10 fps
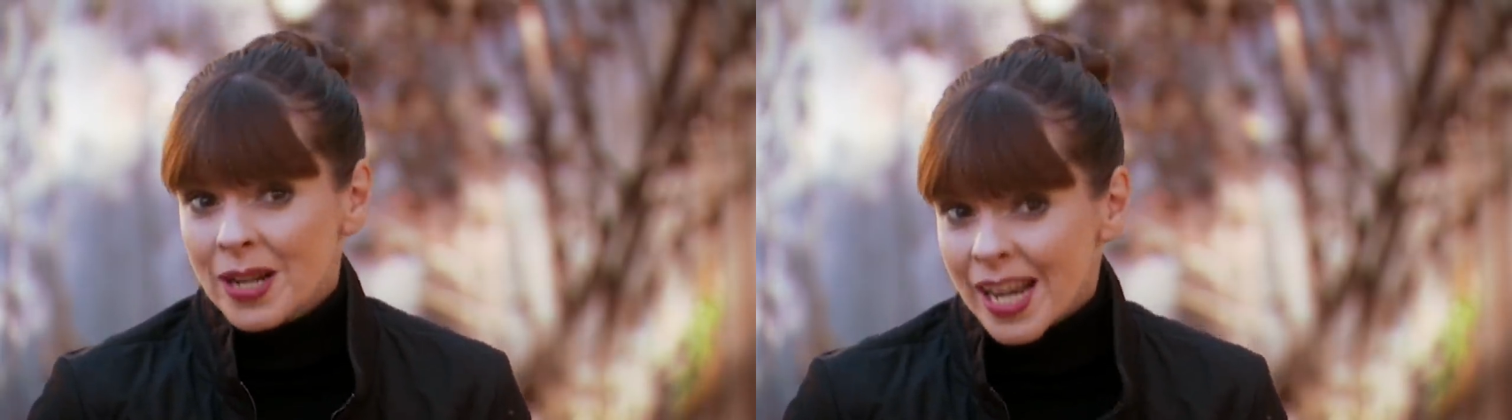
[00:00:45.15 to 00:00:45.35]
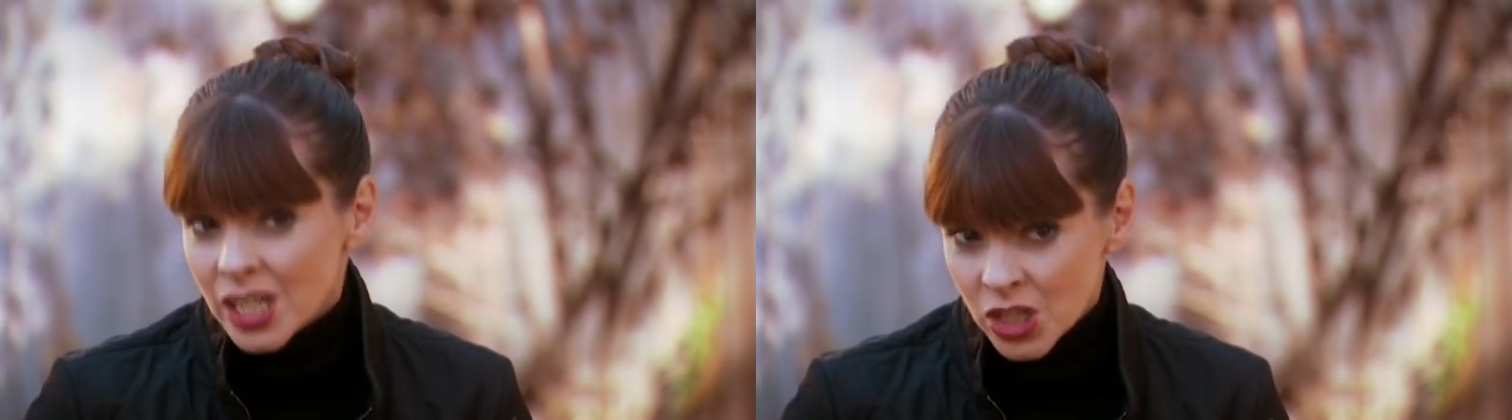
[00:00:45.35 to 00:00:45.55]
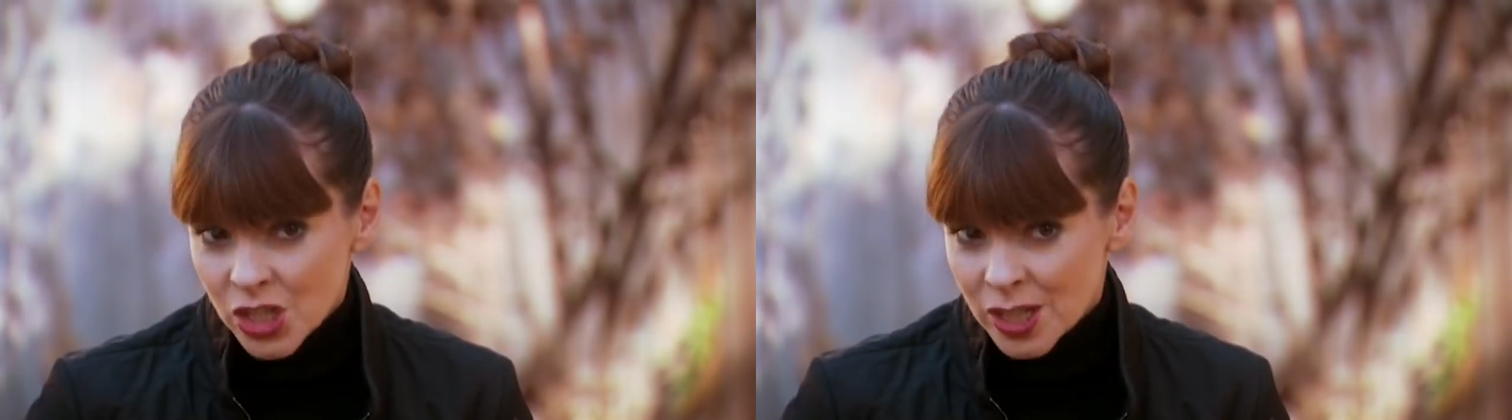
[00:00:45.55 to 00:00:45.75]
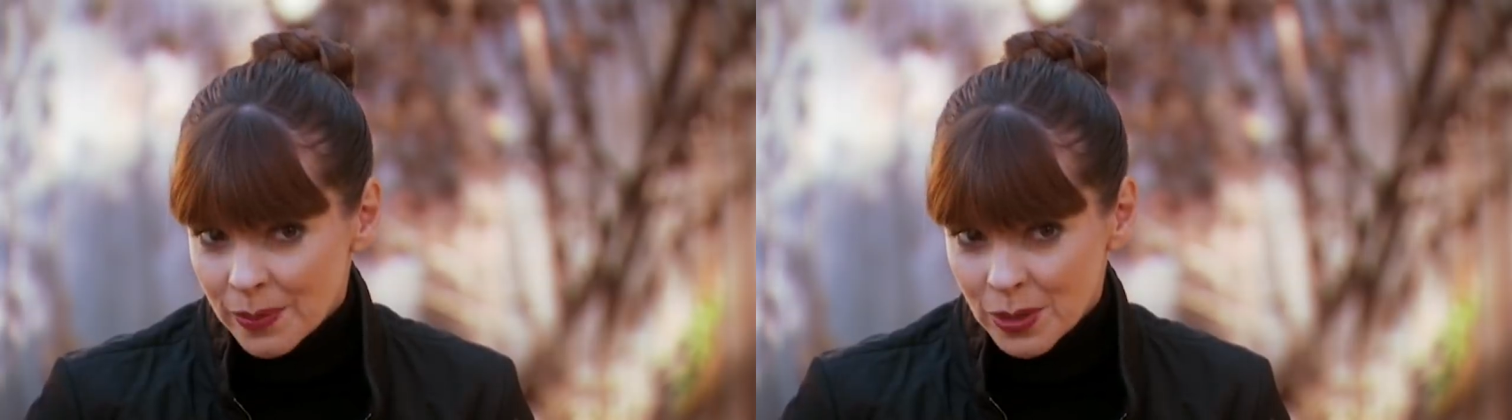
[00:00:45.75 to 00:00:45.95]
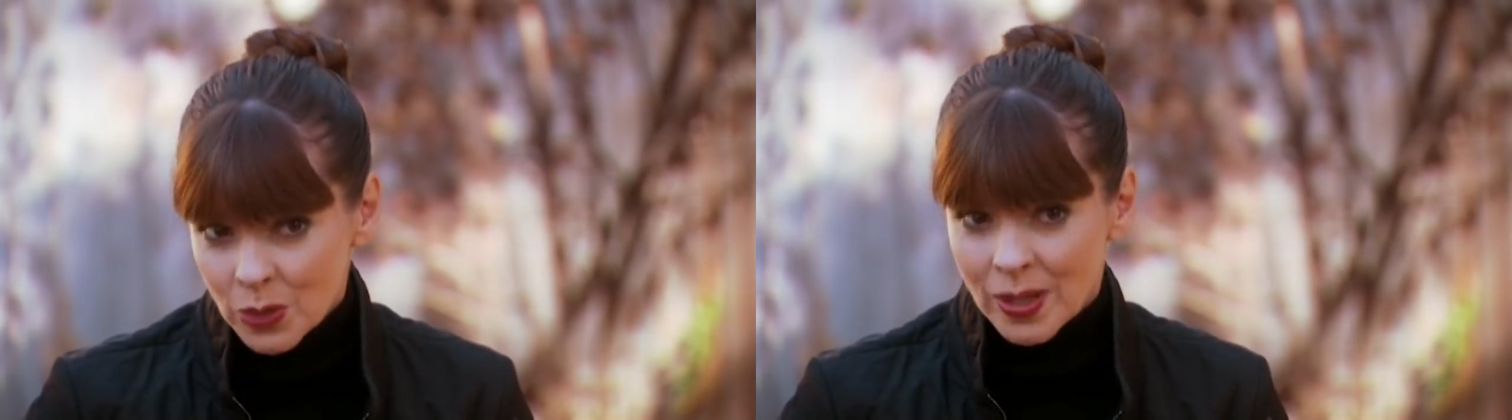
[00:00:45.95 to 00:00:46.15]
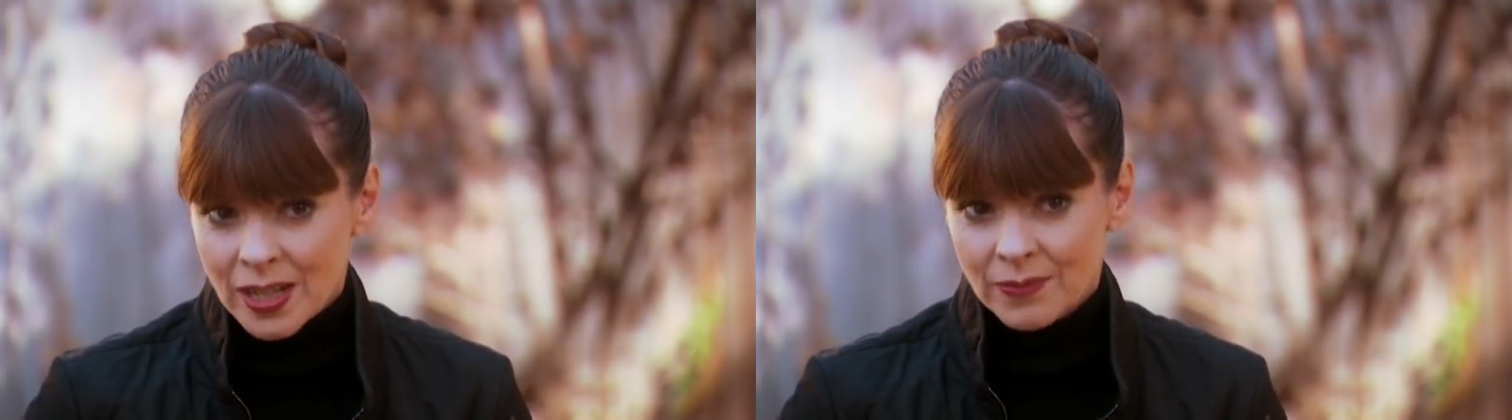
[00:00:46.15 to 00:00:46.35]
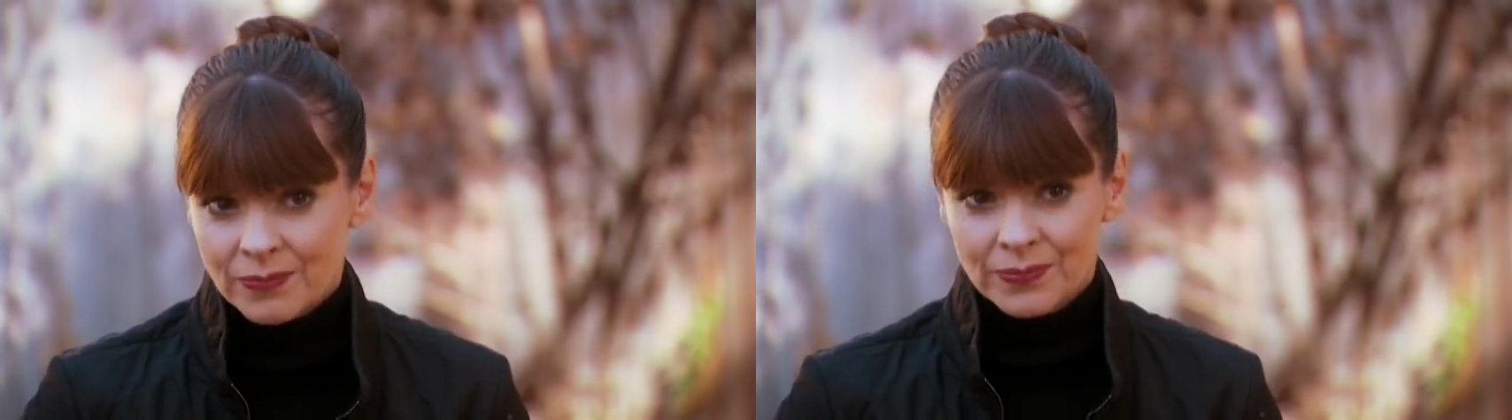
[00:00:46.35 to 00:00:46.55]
a relationship between